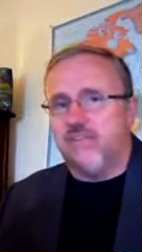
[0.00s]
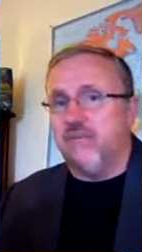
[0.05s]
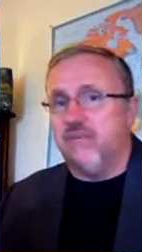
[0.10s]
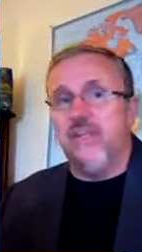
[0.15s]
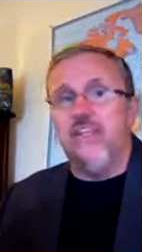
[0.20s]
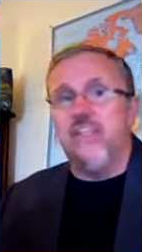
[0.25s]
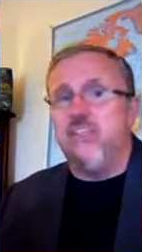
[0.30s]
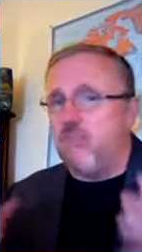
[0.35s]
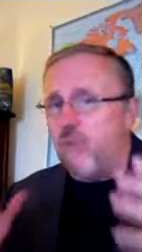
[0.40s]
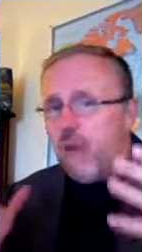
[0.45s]
So
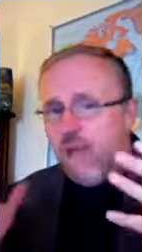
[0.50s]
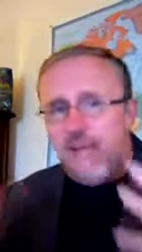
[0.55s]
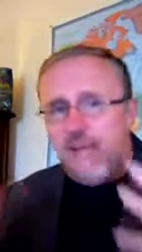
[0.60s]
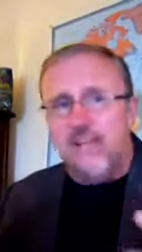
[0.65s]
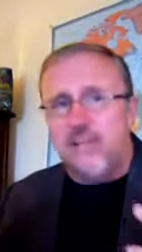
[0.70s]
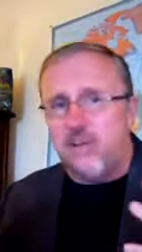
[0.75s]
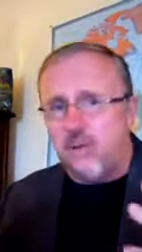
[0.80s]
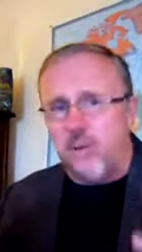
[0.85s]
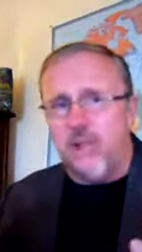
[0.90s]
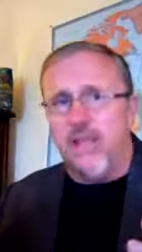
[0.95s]
he's trying
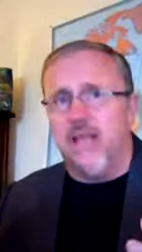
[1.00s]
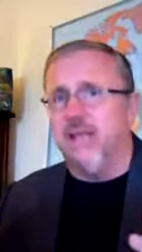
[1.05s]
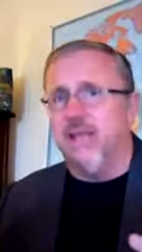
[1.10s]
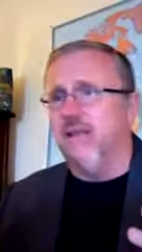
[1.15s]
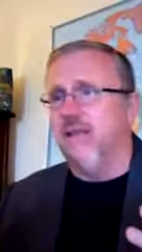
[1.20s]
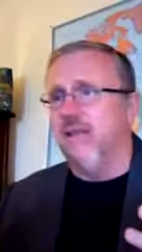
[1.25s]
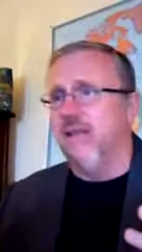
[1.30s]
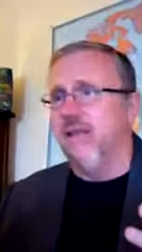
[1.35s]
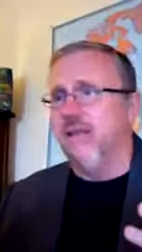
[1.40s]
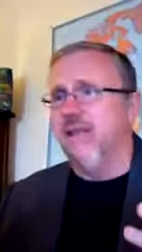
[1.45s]
to quit
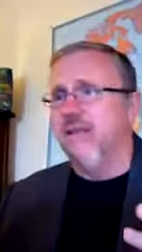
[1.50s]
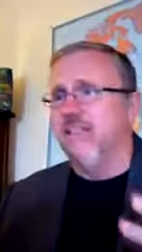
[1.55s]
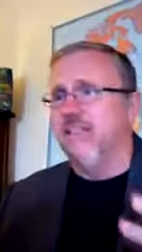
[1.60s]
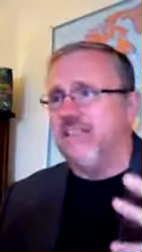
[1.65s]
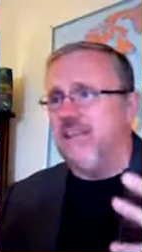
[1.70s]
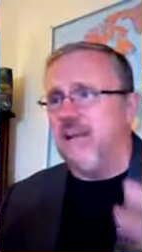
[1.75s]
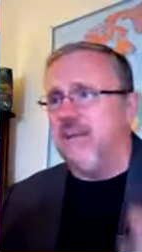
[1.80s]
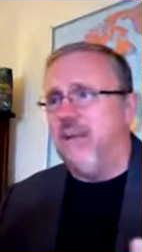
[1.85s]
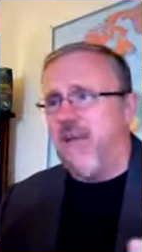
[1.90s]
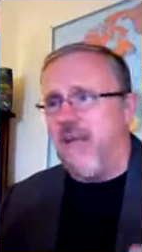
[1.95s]

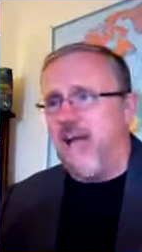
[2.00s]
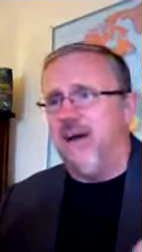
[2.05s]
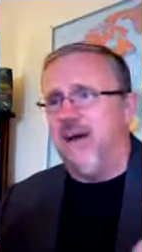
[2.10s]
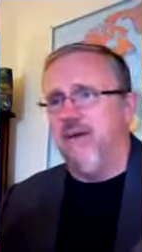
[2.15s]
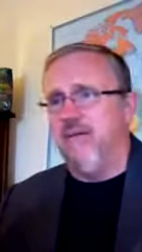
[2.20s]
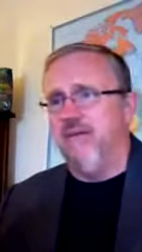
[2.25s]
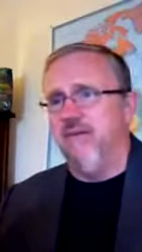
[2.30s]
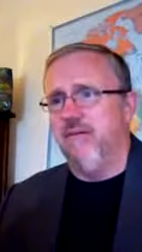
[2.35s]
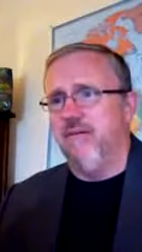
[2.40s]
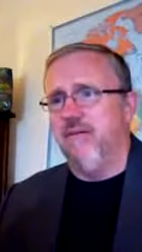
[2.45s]

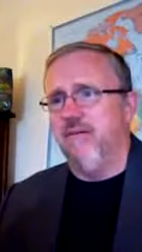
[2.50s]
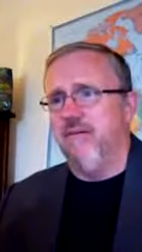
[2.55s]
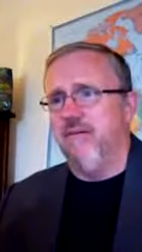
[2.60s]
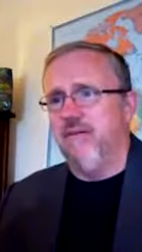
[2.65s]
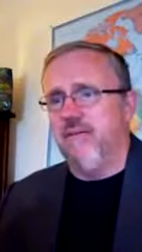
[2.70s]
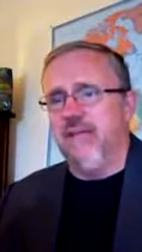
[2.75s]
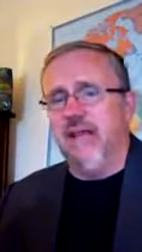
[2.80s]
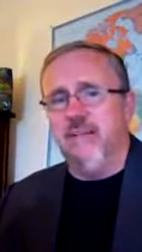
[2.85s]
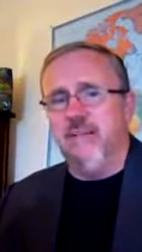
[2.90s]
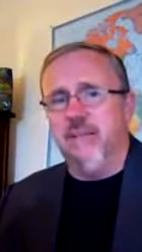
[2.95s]
somehow
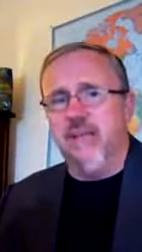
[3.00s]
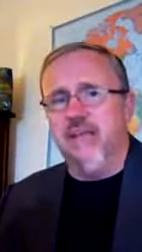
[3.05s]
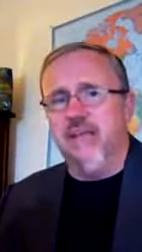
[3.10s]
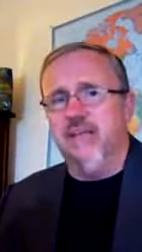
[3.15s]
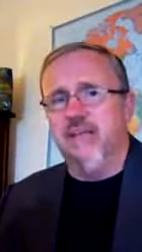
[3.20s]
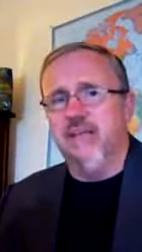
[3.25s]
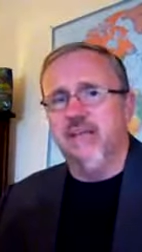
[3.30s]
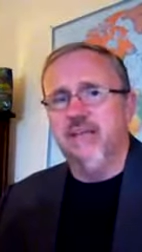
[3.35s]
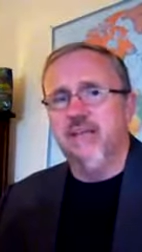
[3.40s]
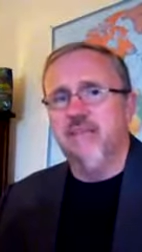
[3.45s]
without
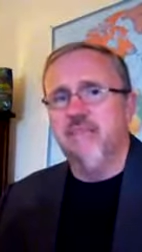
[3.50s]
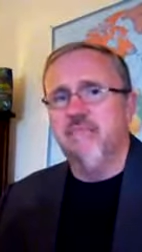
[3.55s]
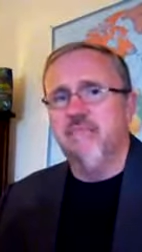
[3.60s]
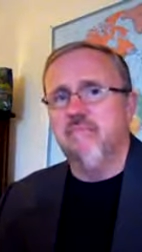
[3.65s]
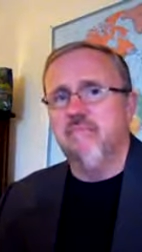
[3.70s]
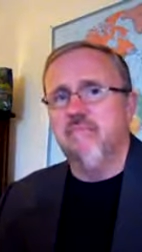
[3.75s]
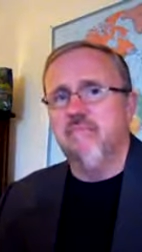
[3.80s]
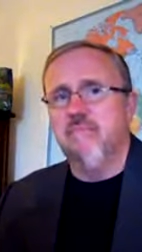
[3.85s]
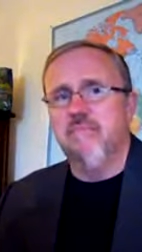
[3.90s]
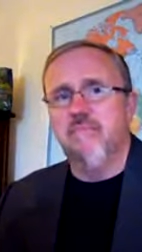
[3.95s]
being
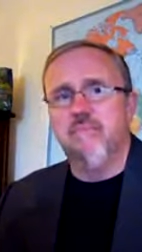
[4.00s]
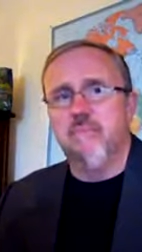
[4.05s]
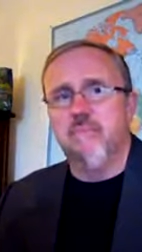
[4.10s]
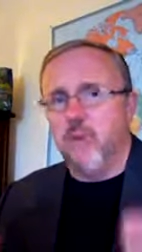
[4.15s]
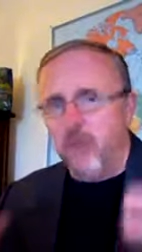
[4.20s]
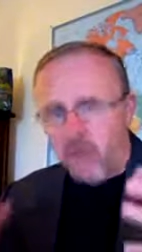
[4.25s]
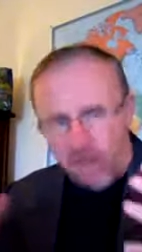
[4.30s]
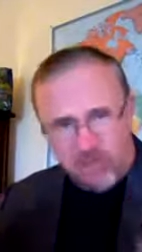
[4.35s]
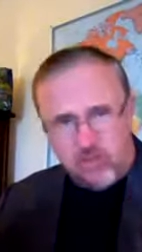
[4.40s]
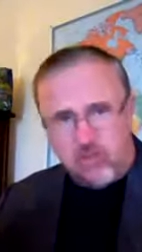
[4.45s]

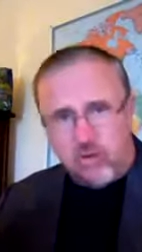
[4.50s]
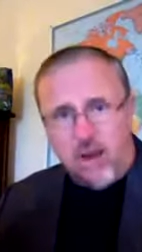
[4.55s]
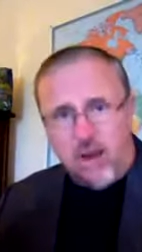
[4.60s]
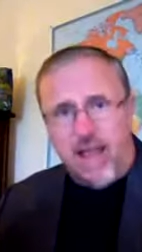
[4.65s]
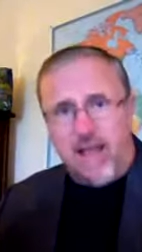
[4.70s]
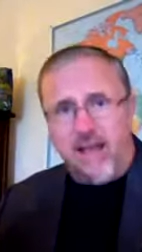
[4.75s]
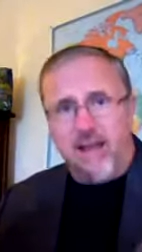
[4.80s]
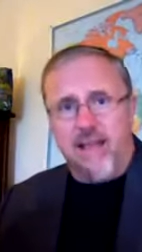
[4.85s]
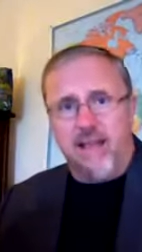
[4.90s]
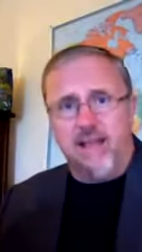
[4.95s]
put on
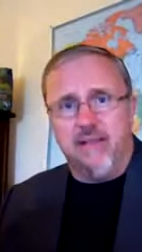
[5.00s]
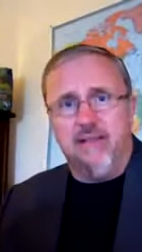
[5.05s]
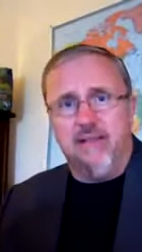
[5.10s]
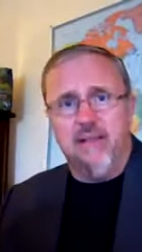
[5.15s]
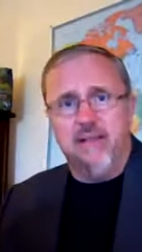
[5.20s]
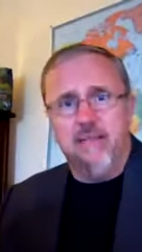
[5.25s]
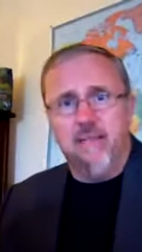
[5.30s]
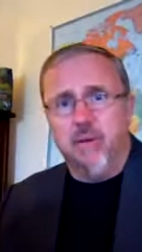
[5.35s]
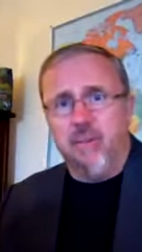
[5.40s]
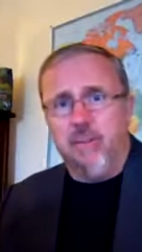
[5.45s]
trial like
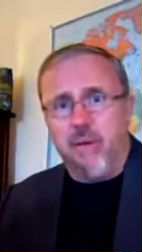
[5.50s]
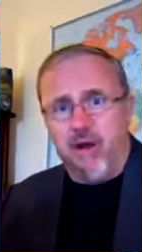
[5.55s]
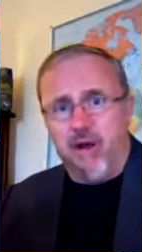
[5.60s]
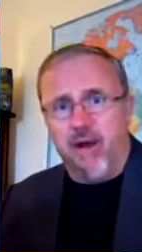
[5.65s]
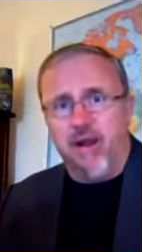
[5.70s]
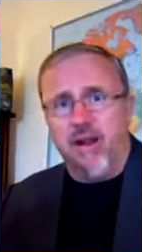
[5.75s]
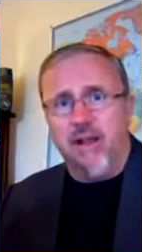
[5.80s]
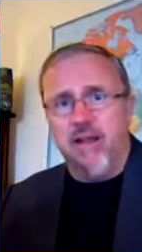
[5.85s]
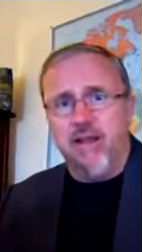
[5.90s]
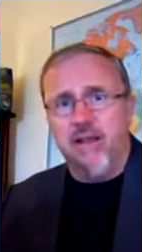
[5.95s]

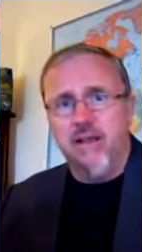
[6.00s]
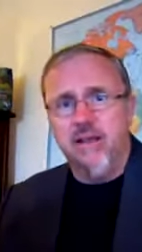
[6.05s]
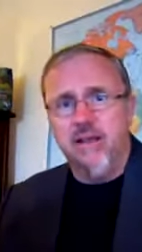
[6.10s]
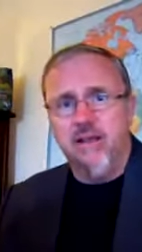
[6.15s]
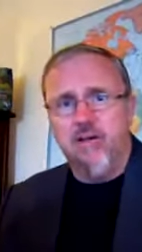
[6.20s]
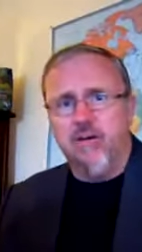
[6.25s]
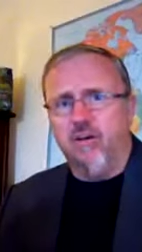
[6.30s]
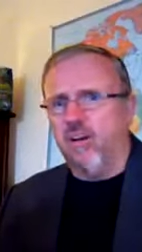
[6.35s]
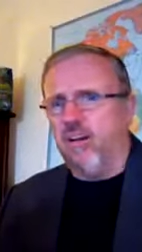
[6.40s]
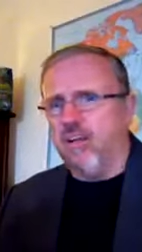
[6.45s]
Mubarak
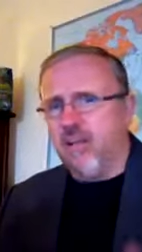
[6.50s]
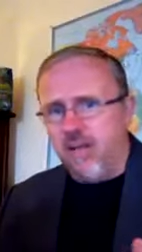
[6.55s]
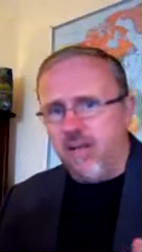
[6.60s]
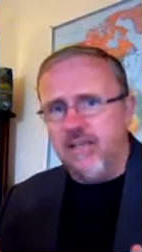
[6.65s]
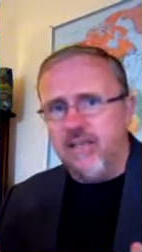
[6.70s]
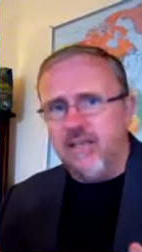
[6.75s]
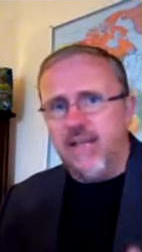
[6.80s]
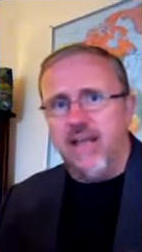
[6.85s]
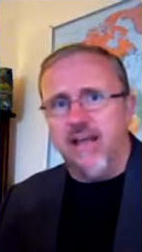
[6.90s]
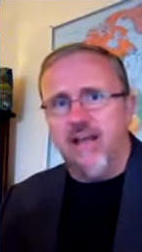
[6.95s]
or
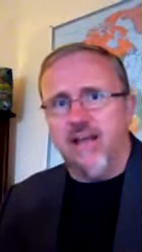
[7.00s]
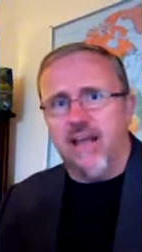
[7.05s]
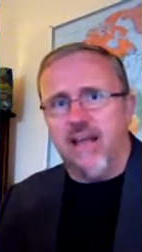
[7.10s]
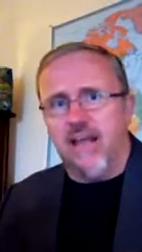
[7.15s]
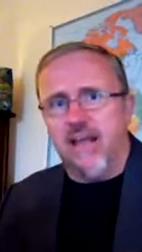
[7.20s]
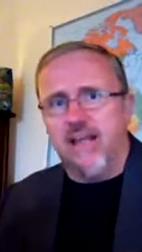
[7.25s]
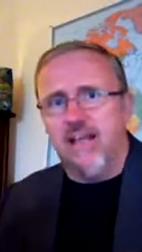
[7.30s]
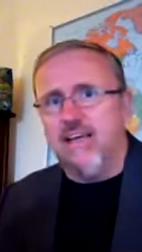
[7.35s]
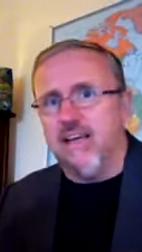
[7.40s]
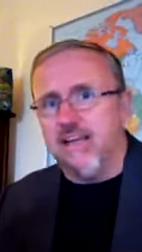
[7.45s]
gunned down
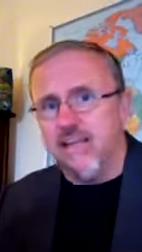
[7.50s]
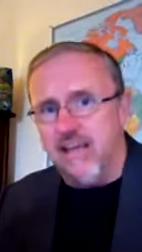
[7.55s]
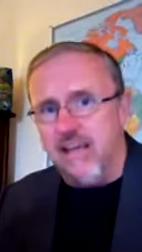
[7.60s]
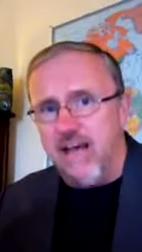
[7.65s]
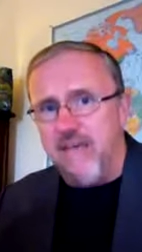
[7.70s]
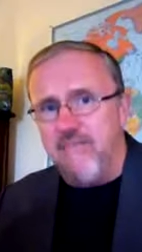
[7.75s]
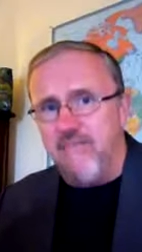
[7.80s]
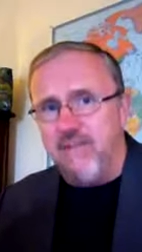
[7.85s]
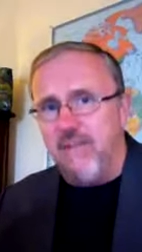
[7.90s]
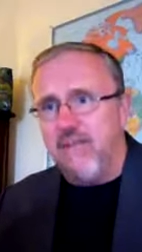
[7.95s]
like
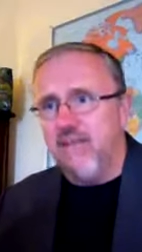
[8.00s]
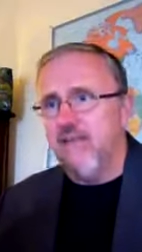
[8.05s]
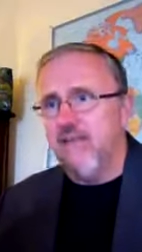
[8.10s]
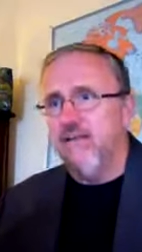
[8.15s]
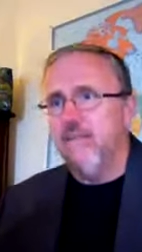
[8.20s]
Gaddafi.